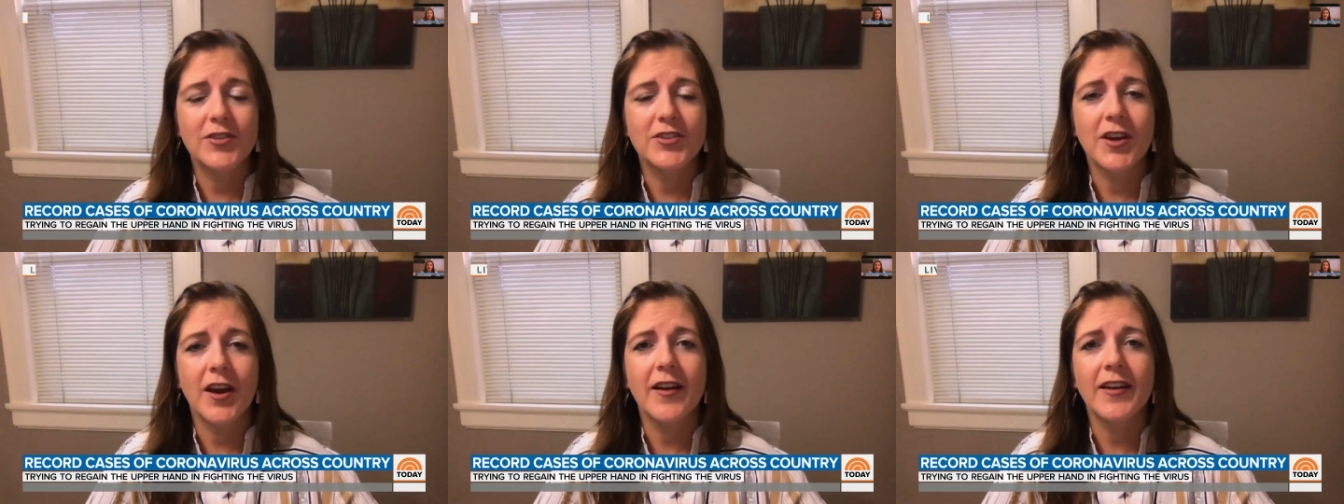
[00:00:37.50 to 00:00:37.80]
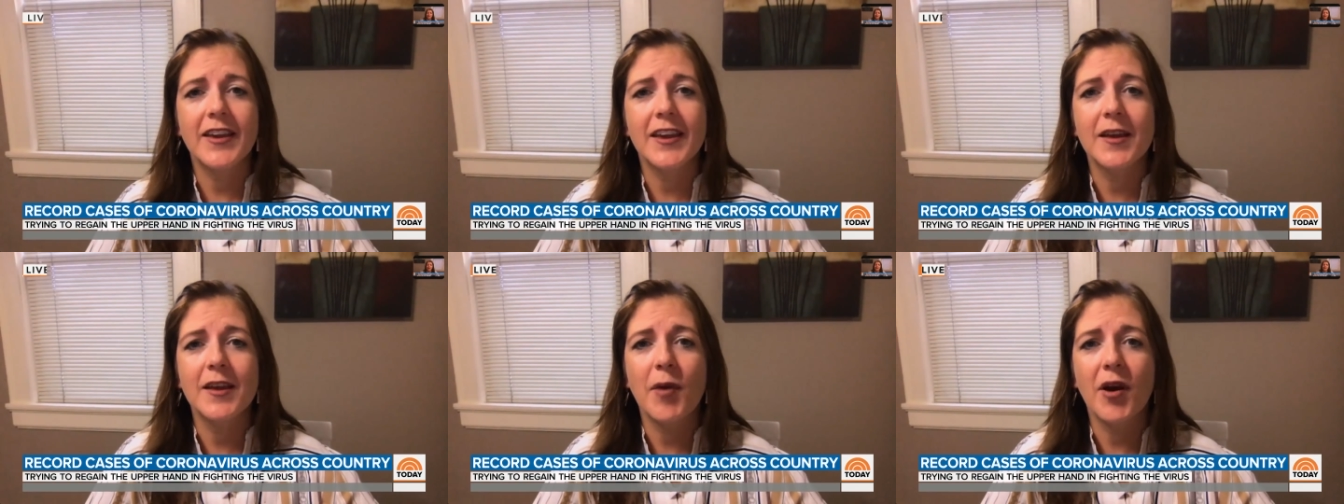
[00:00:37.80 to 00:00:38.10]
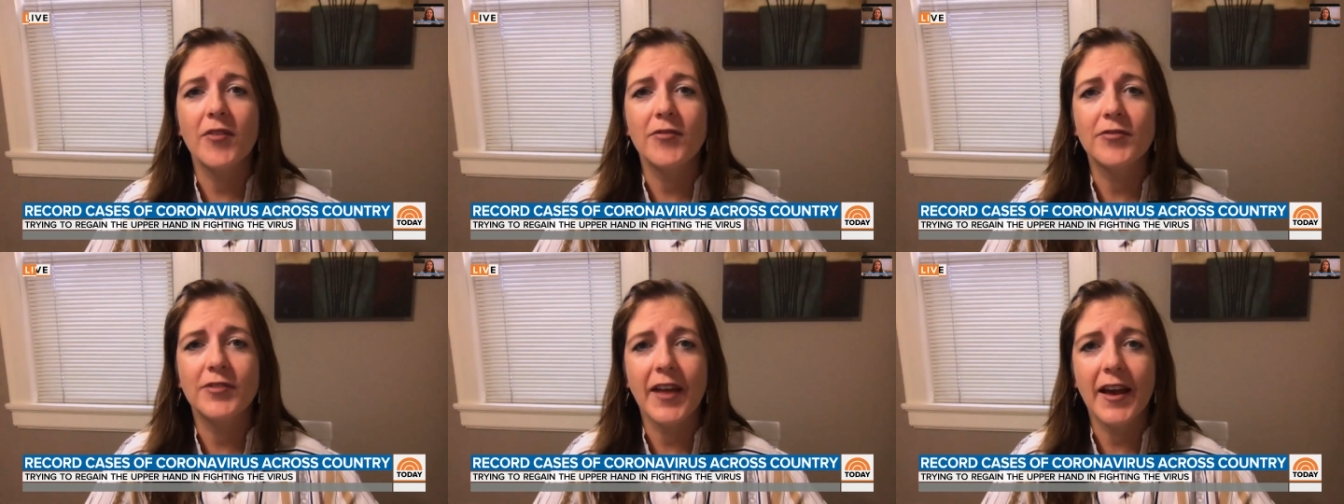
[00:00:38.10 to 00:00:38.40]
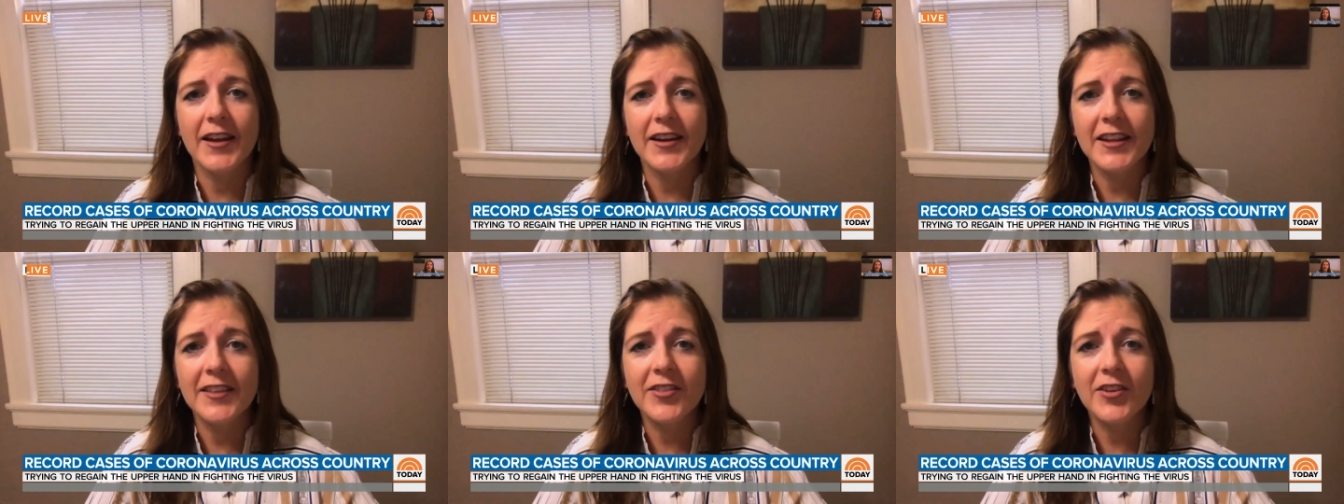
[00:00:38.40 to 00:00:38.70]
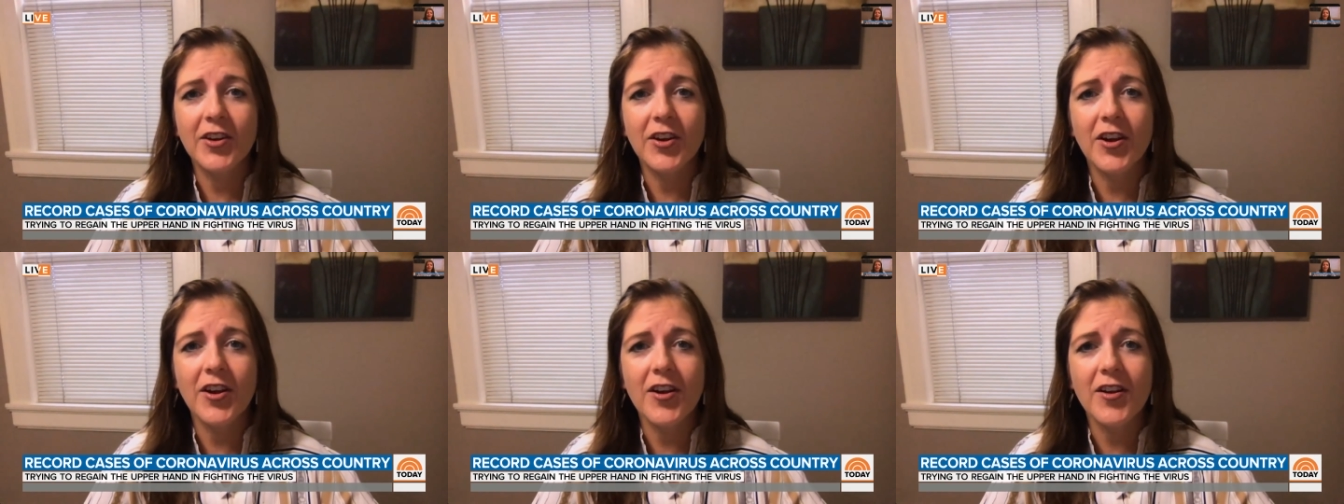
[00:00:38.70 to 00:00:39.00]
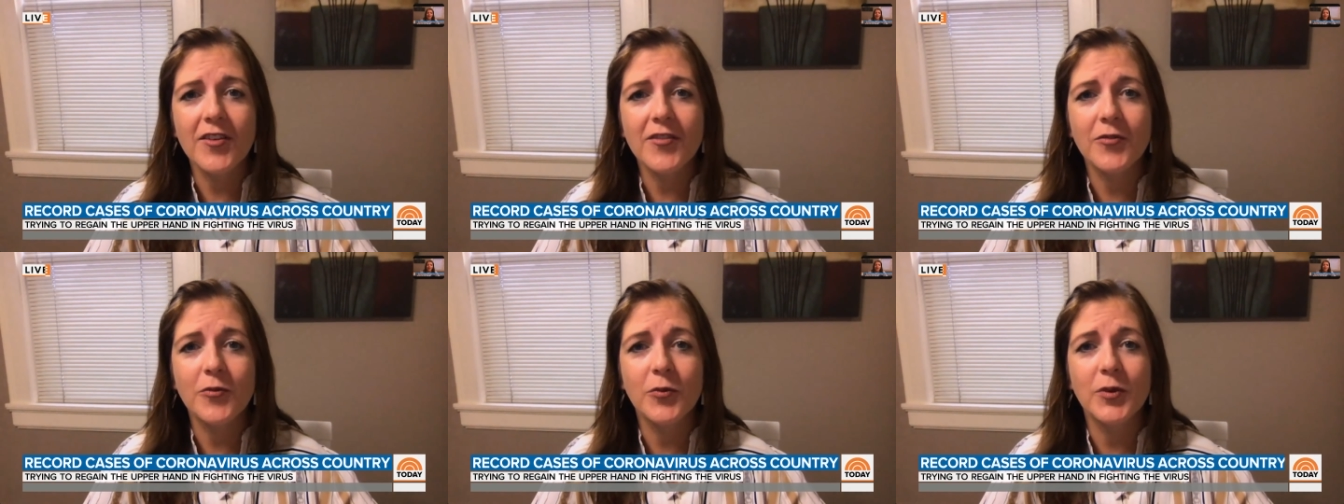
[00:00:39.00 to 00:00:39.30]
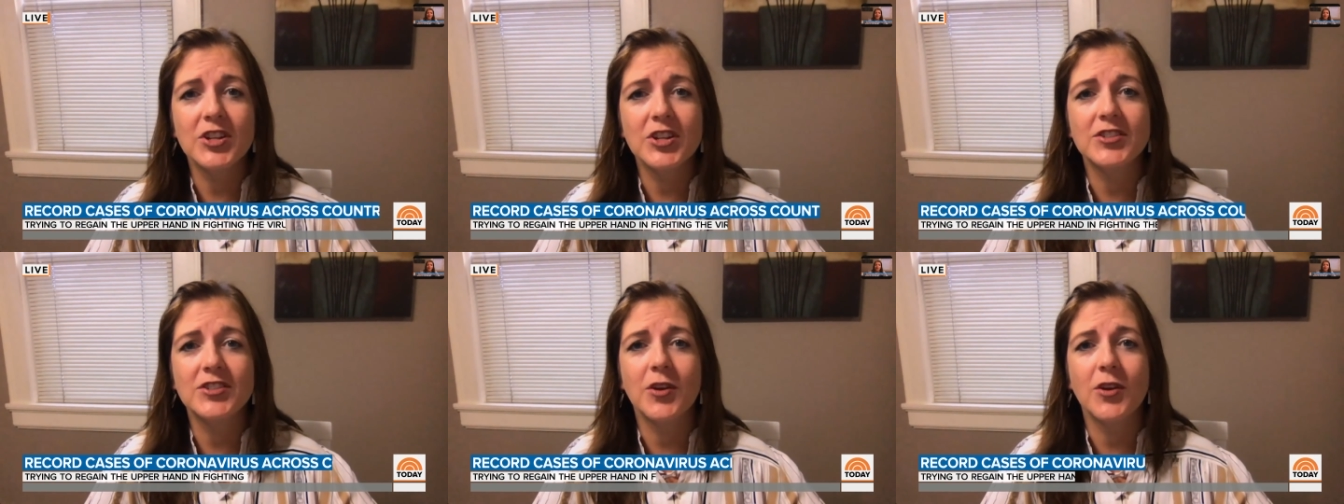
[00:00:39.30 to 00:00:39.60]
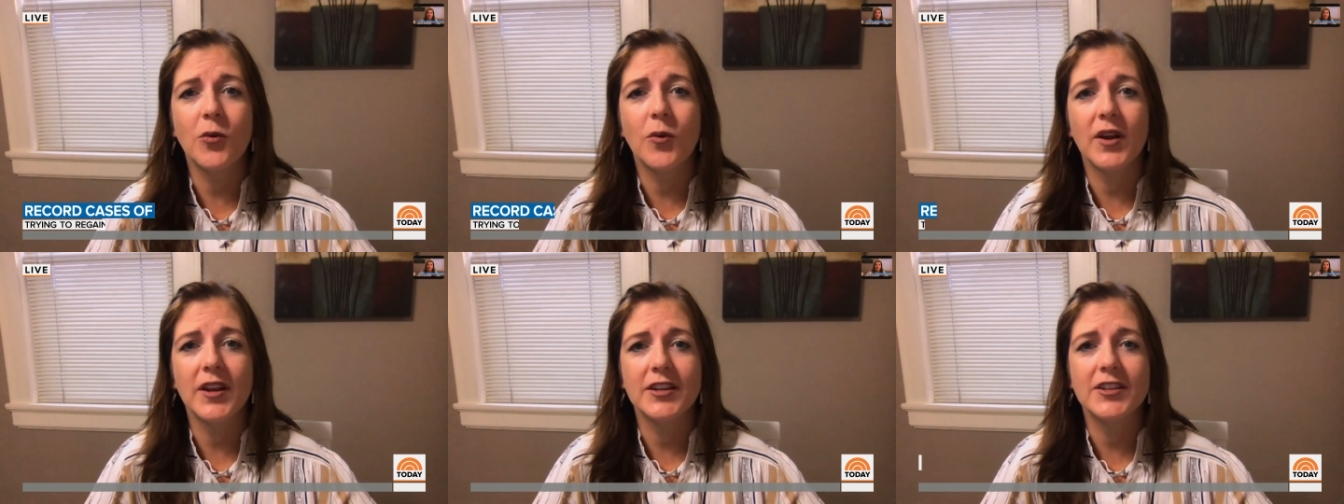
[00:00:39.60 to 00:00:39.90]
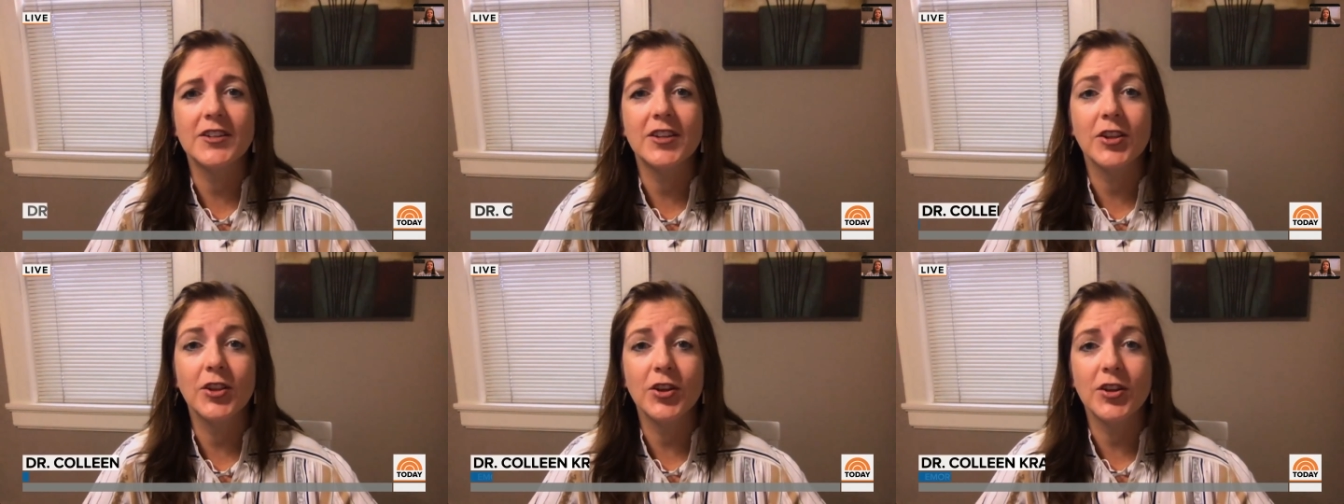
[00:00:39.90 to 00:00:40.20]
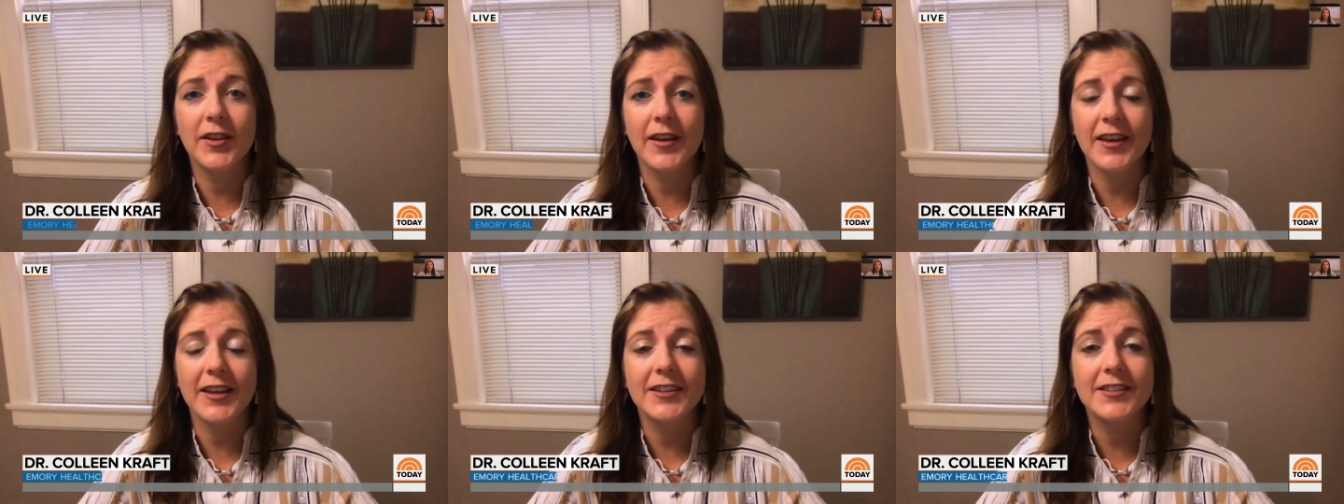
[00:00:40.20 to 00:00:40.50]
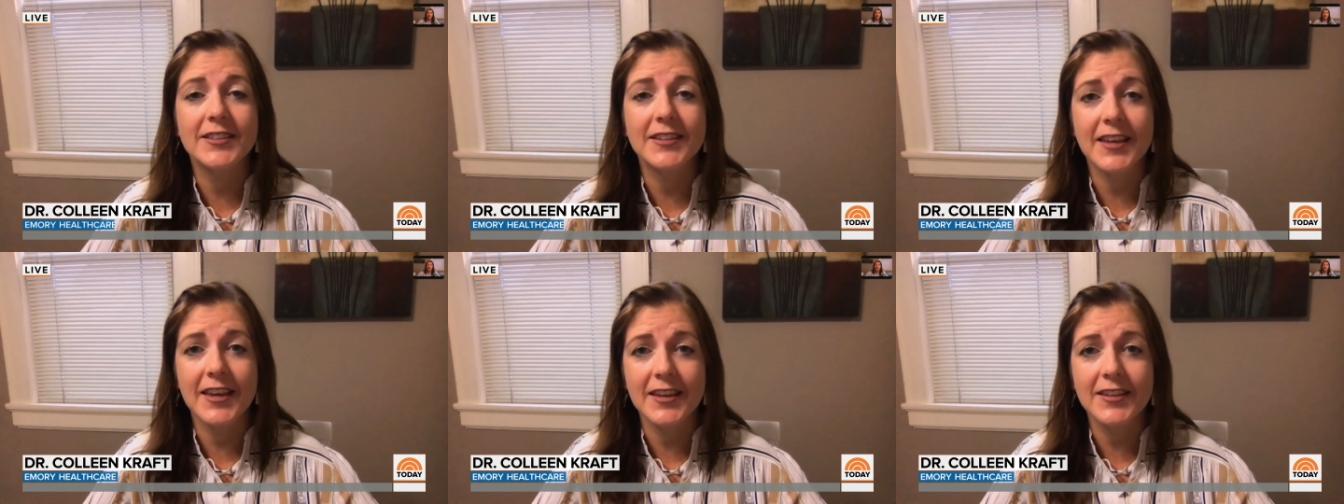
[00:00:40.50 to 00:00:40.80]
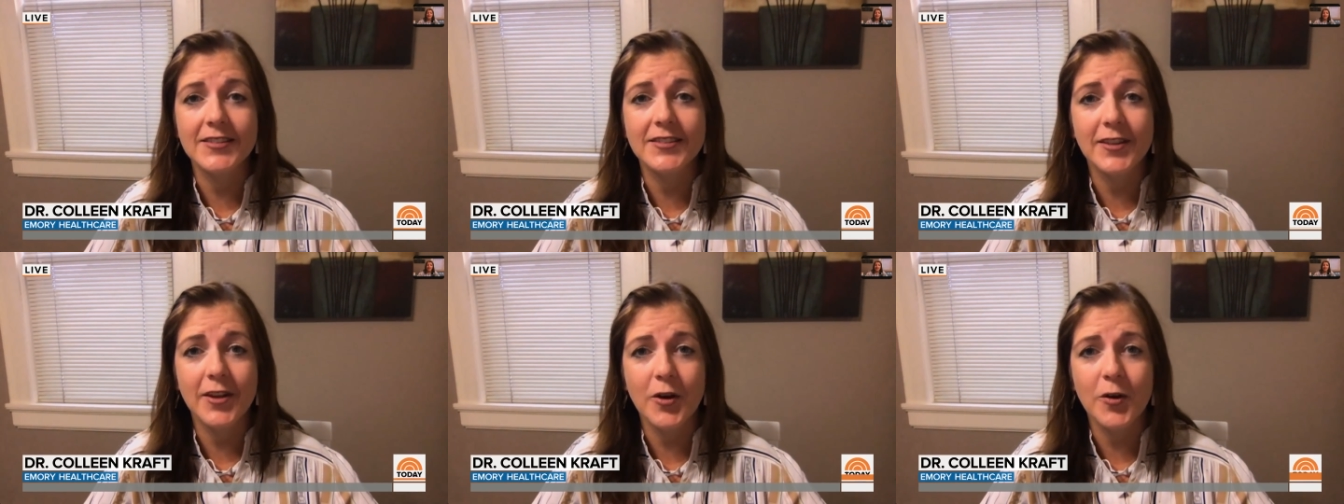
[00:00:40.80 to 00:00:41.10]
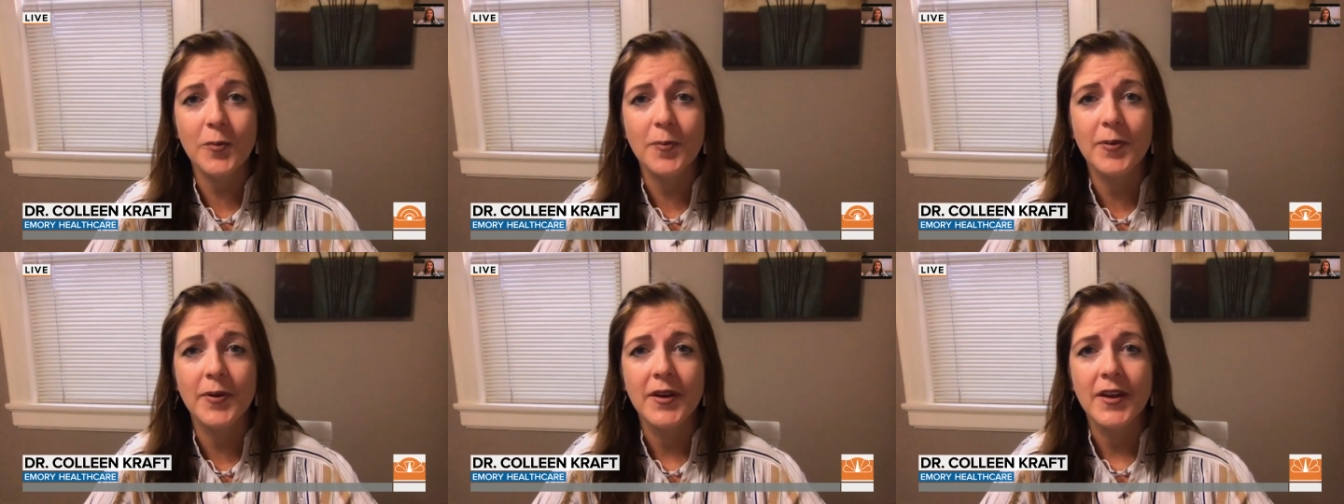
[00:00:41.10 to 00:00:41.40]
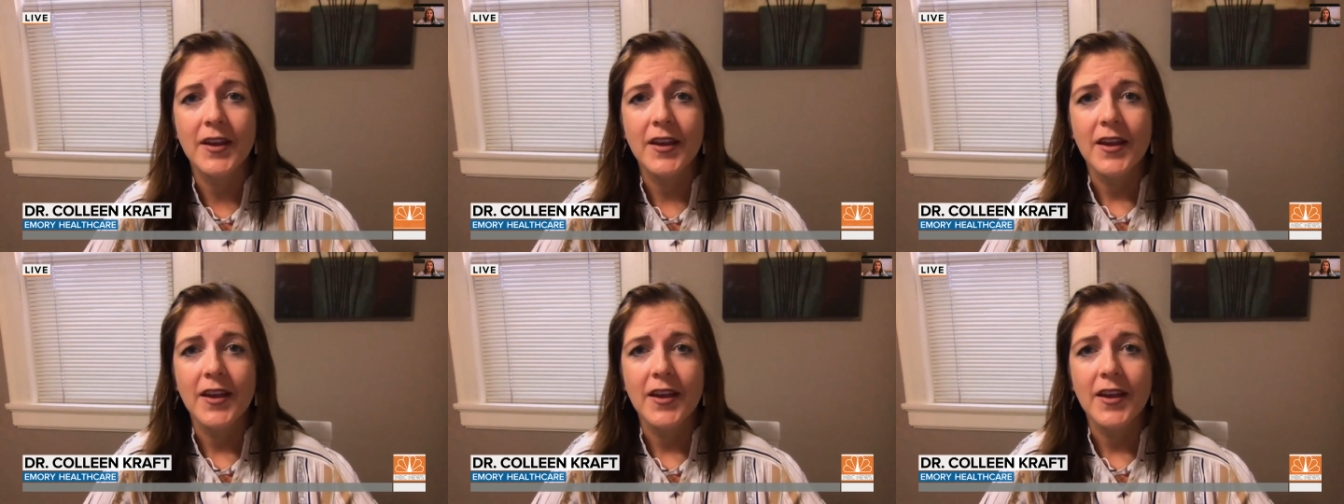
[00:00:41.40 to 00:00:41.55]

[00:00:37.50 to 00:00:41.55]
talking about flattening the curve. We just don't want it to look like a ski slope.